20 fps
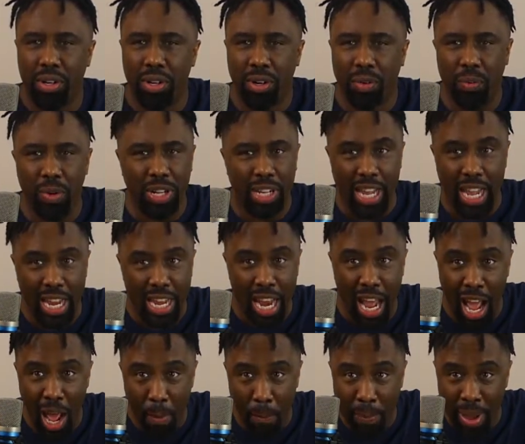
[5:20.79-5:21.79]
we
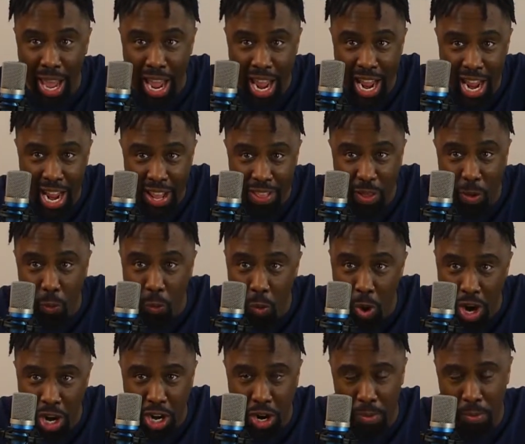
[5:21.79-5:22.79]
cannot pay the
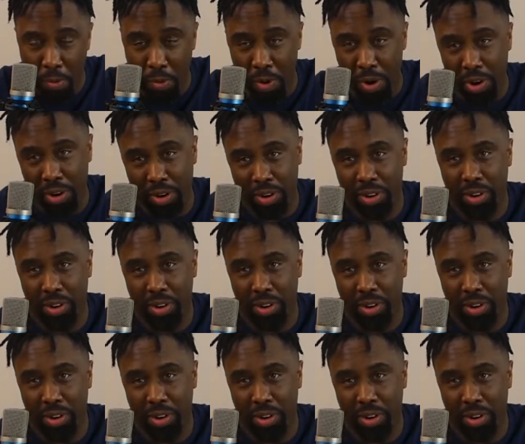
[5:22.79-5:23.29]
worker more.